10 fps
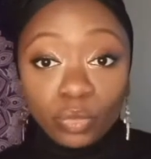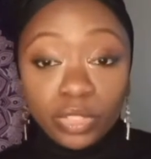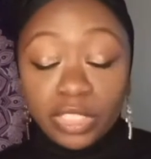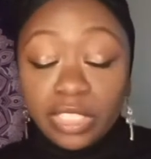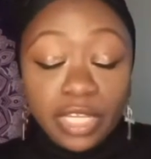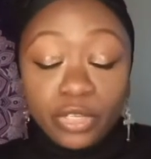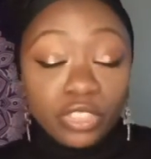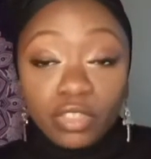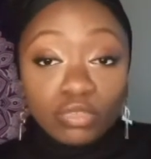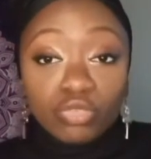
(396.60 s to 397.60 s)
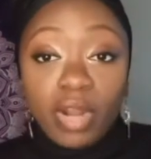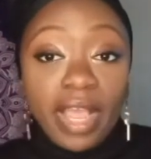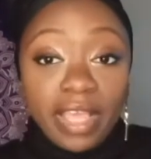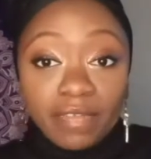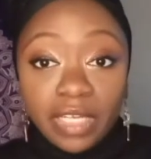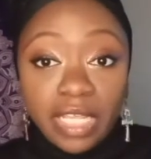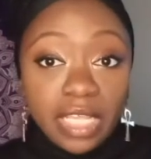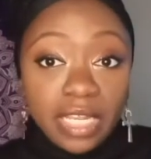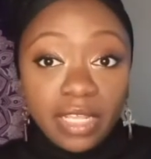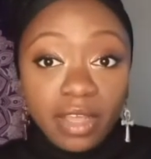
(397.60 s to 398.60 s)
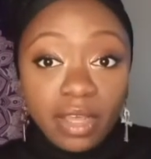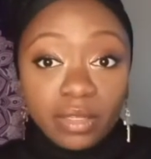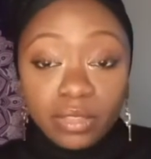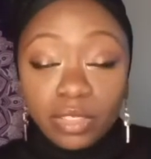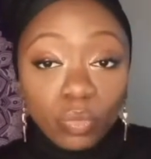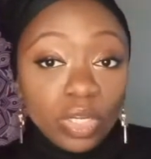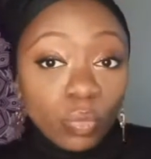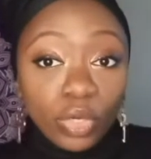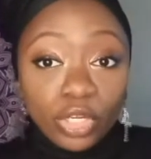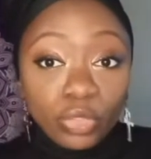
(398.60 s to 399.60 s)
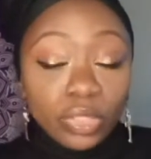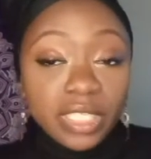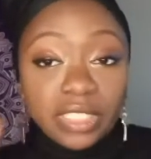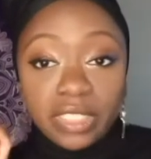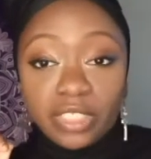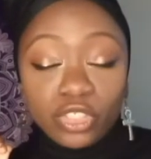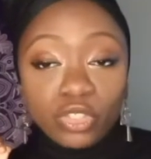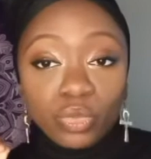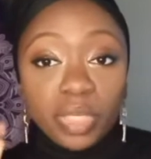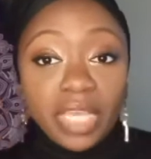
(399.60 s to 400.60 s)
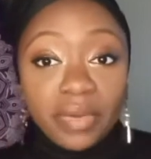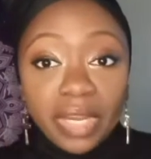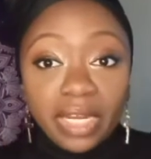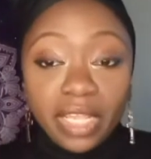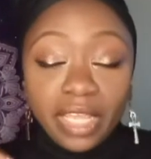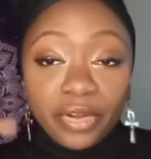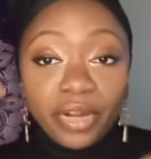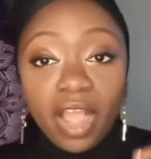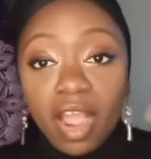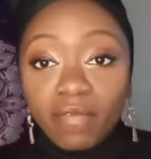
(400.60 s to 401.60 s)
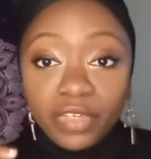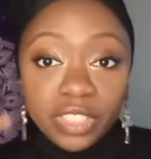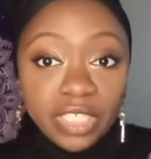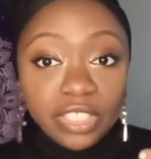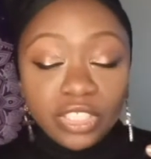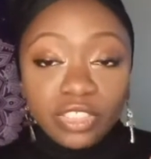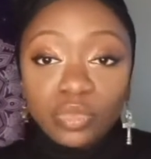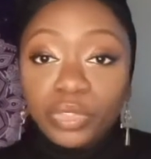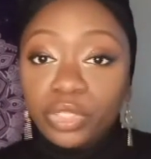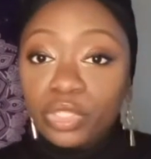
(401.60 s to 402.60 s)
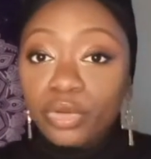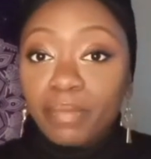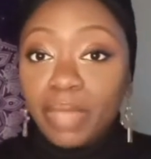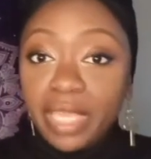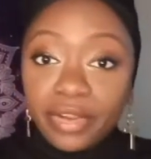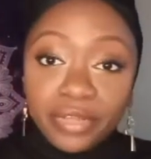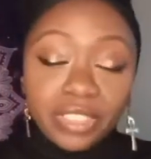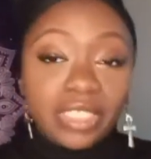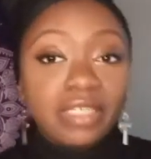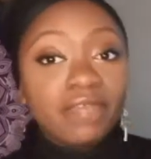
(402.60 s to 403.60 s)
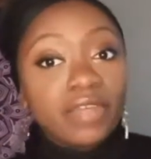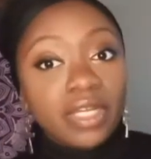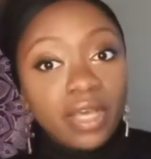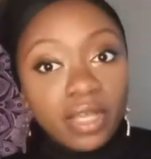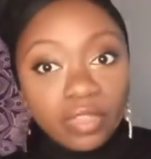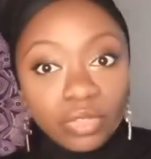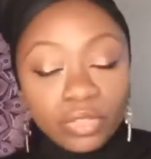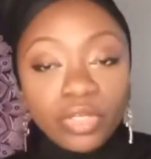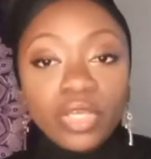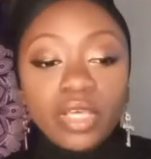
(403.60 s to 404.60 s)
seeing yourself driving in it. What are you listening to? Hearing inner conversations with your mate or your significant other.